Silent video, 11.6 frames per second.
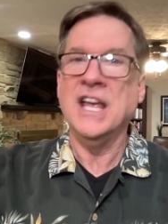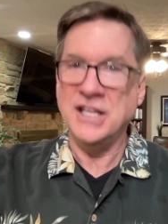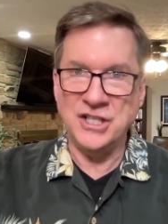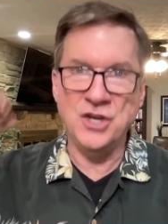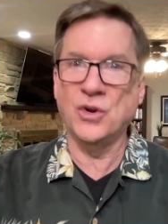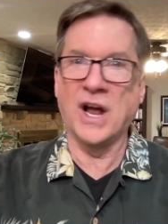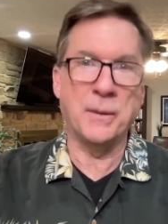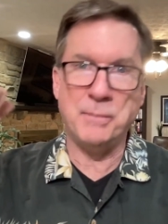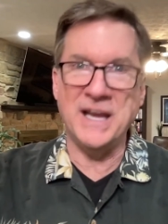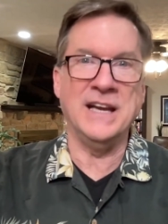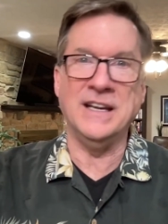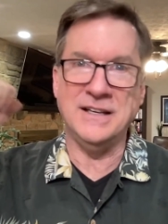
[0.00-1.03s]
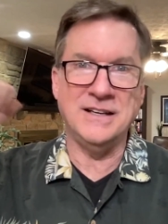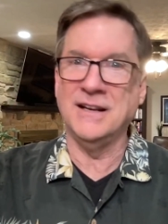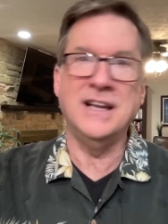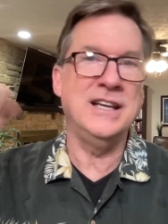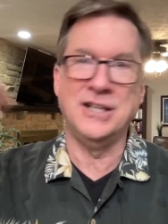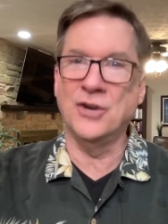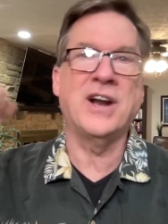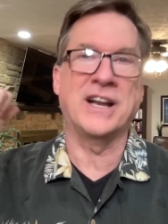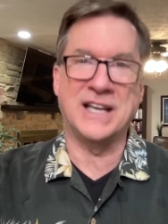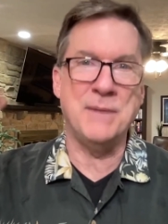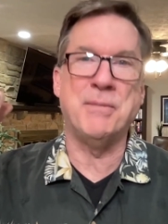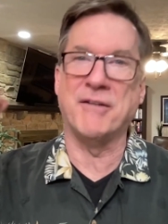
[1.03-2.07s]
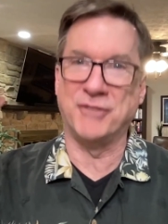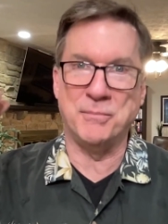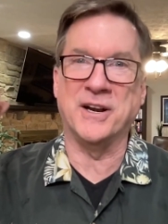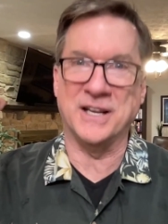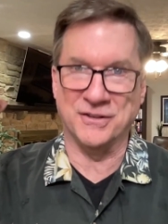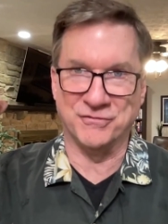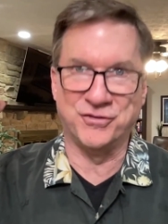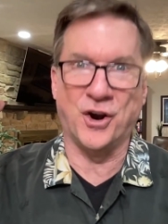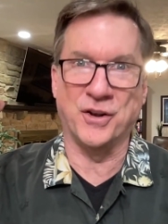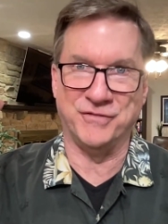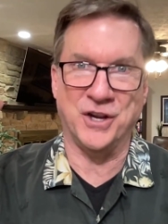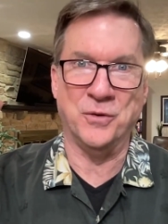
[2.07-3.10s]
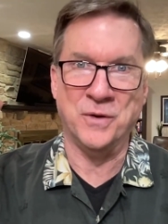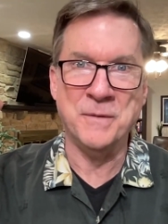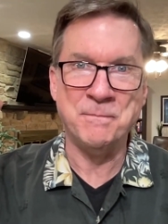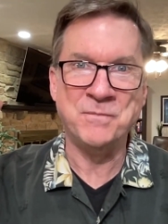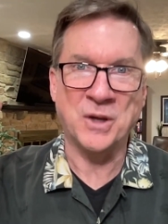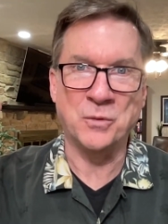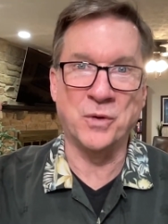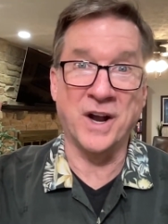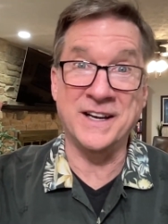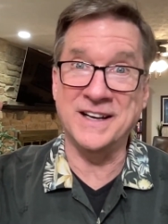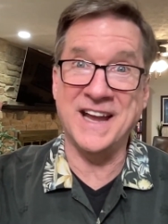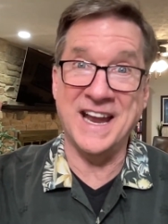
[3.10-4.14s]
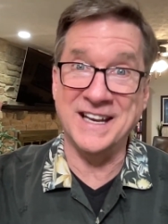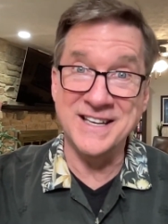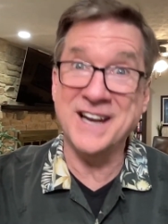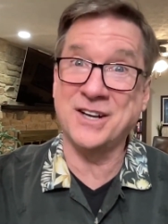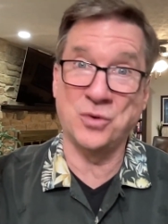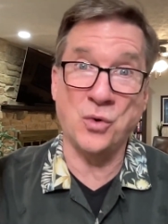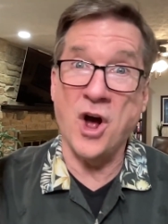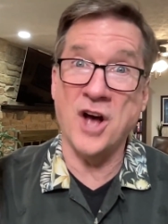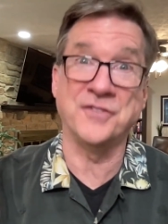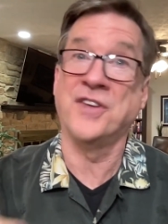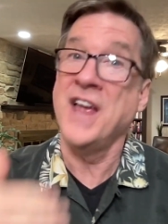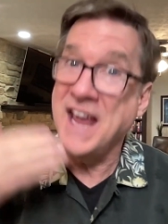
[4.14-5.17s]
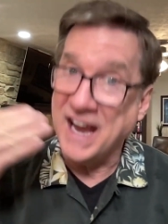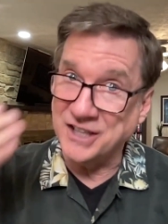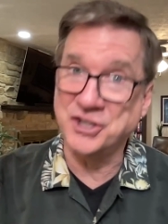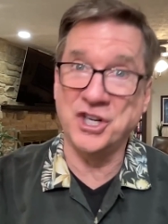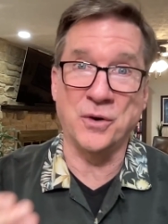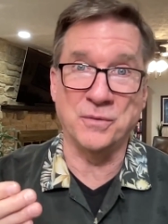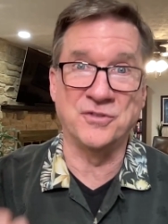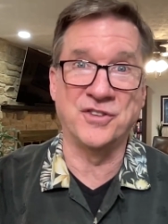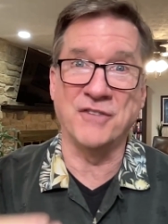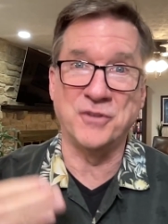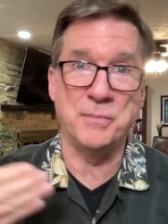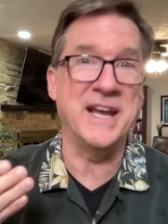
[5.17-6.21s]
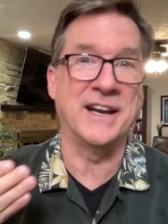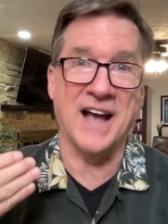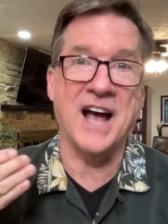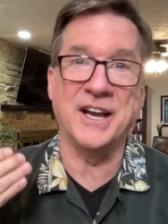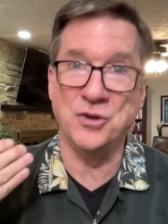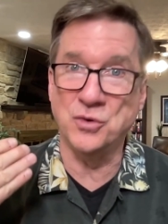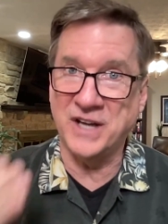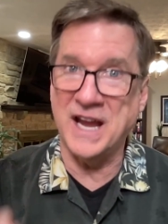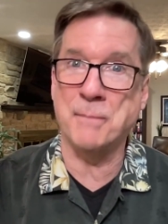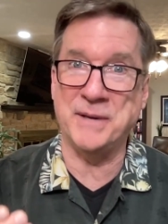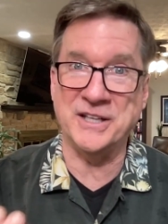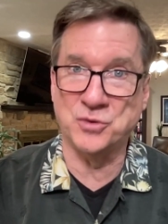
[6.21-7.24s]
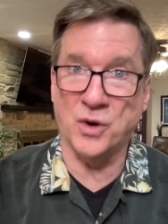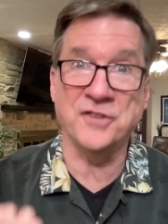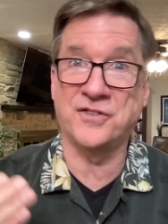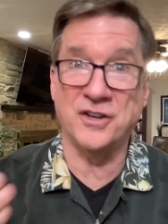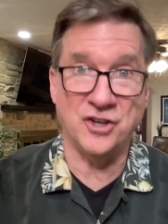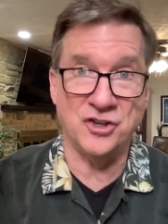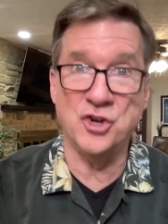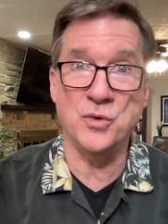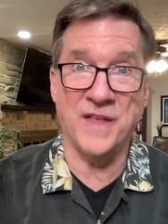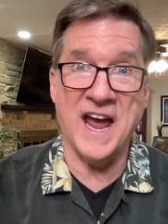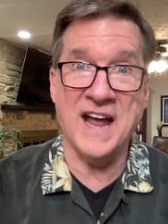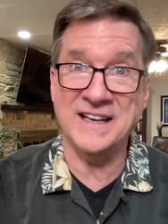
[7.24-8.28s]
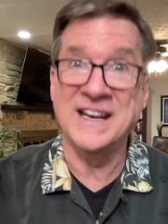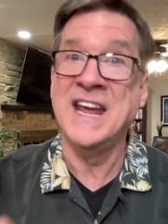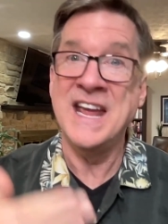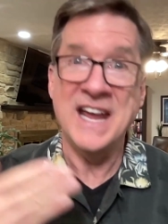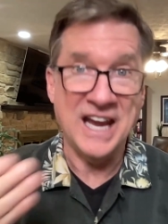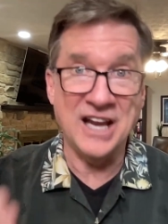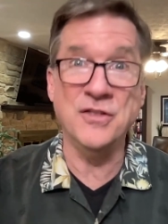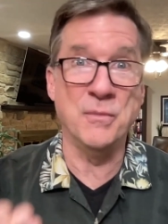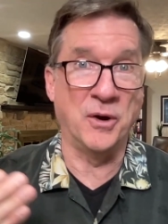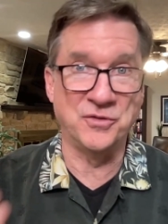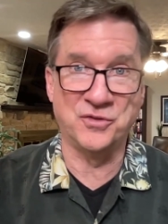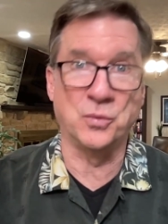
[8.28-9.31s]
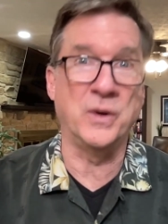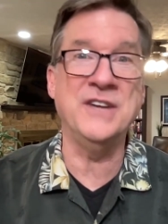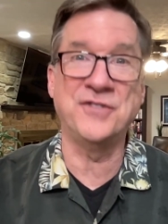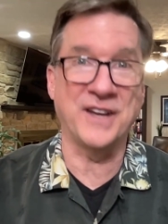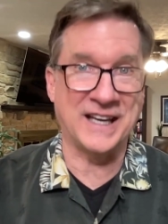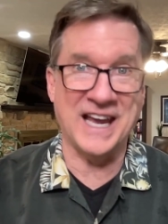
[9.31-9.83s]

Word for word: you got to be, you got to keep everybody in front of you, right? And Nick Cross has shown himself to be a guy who can't be trusted to do that. In the most recent